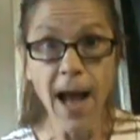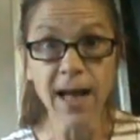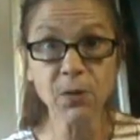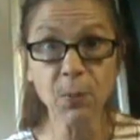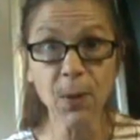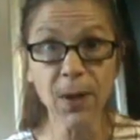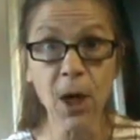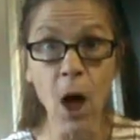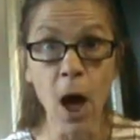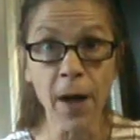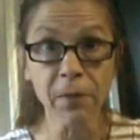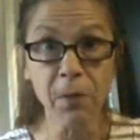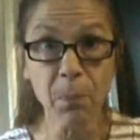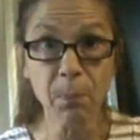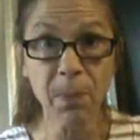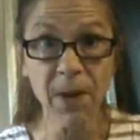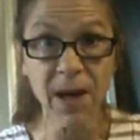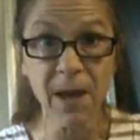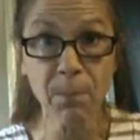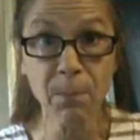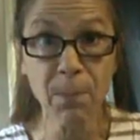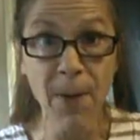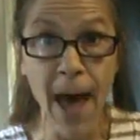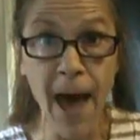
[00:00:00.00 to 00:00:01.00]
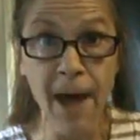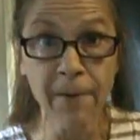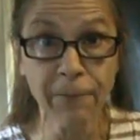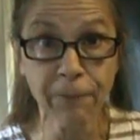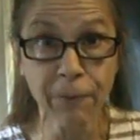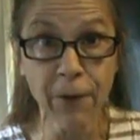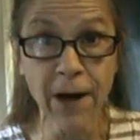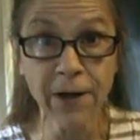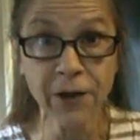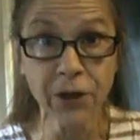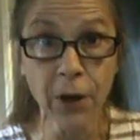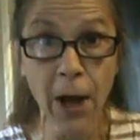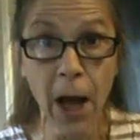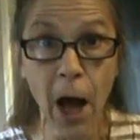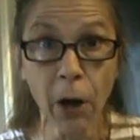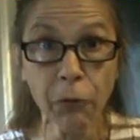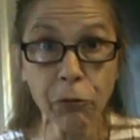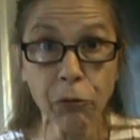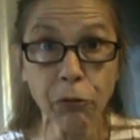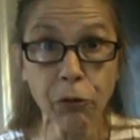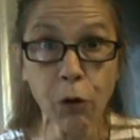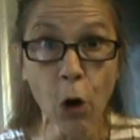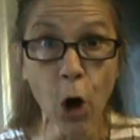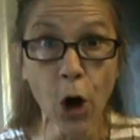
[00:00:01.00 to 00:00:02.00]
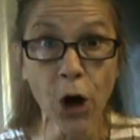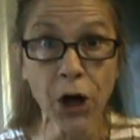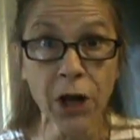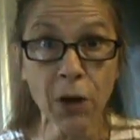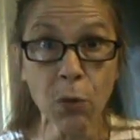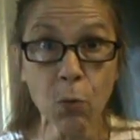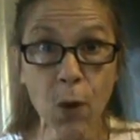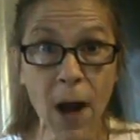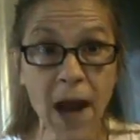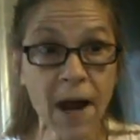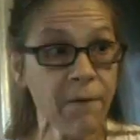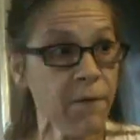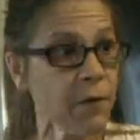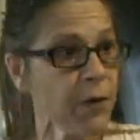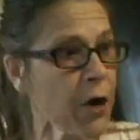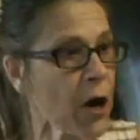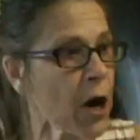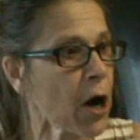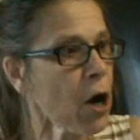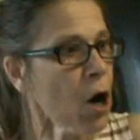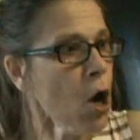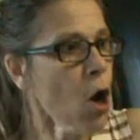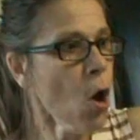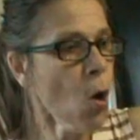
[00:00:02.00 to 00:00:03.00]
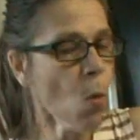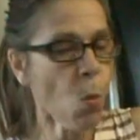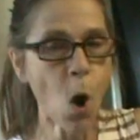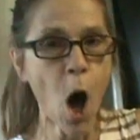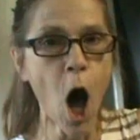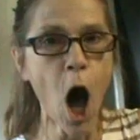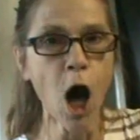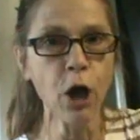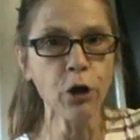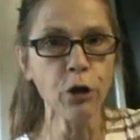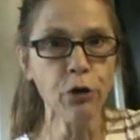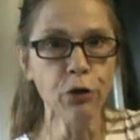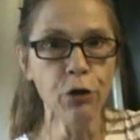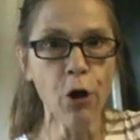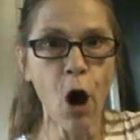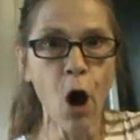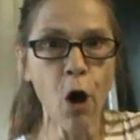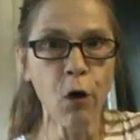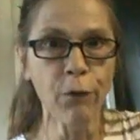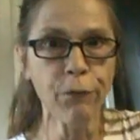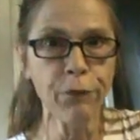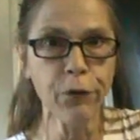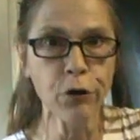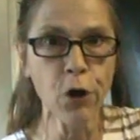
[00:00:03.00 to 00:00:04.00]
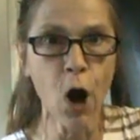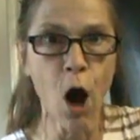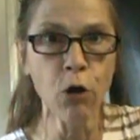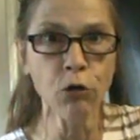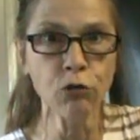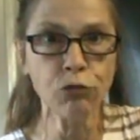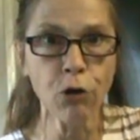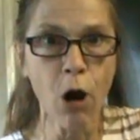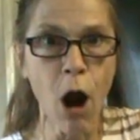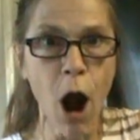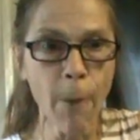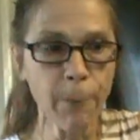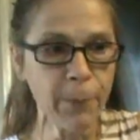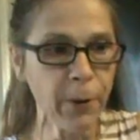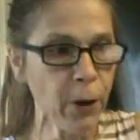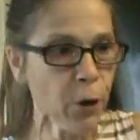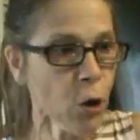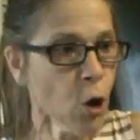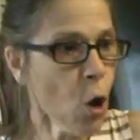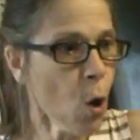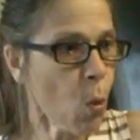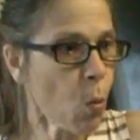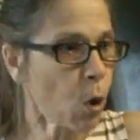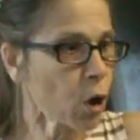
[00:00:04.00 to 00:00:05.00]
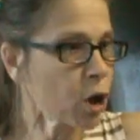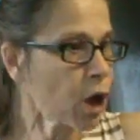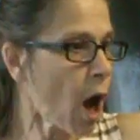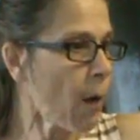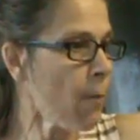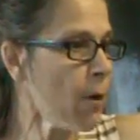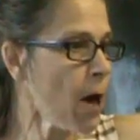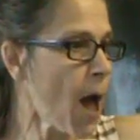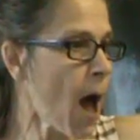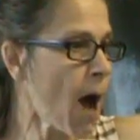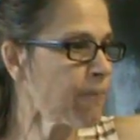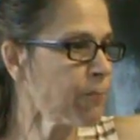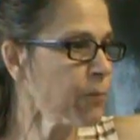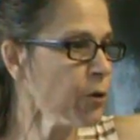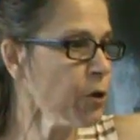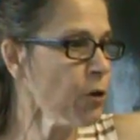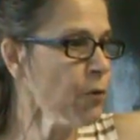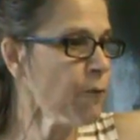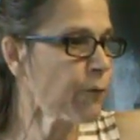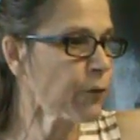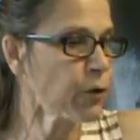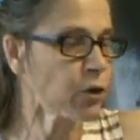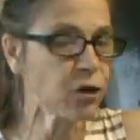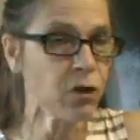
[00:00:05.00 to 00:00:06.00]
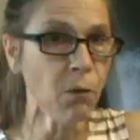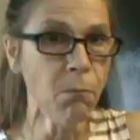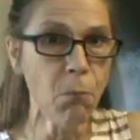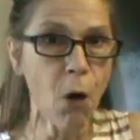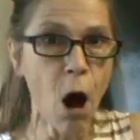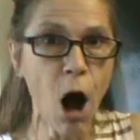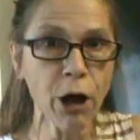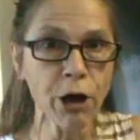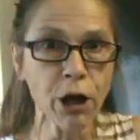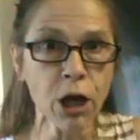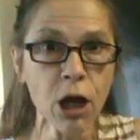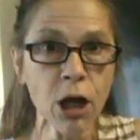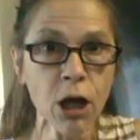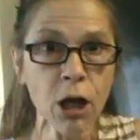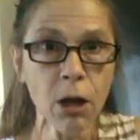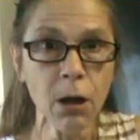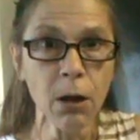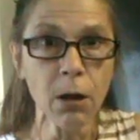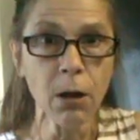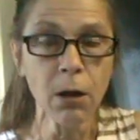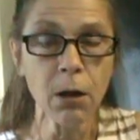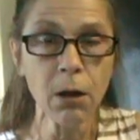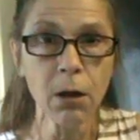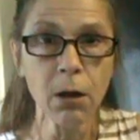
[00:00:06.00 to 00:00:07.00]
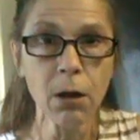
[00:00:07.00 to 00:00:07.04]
As we got the big bad Fraser Health Authority waving their, well, you know, if you don't drop it, we're coming after you for some money.